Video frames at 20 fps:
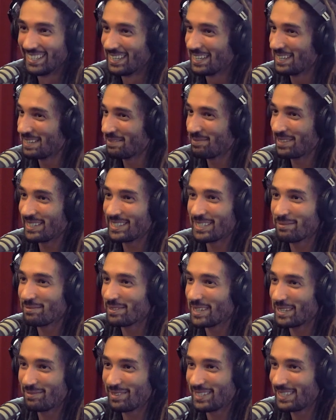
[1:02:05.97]

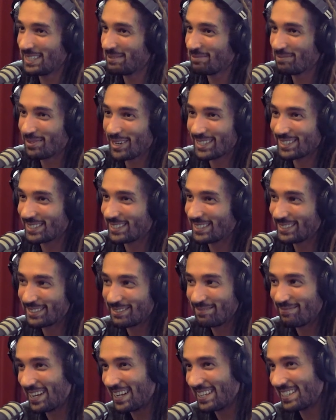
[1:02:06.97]
$1 million bucks in your
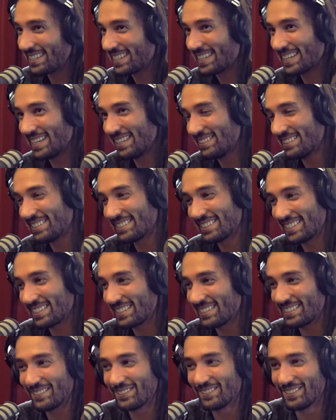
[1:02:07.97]
bank account is not going
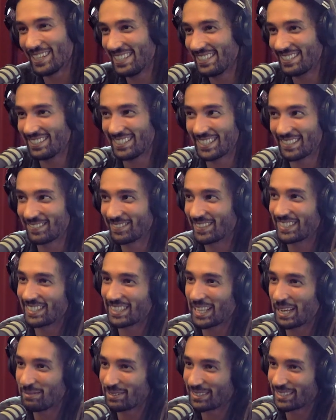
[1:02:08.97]
to do anything if the
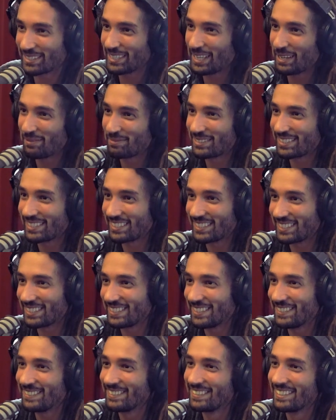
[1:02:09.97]
climate's collapsing, you know.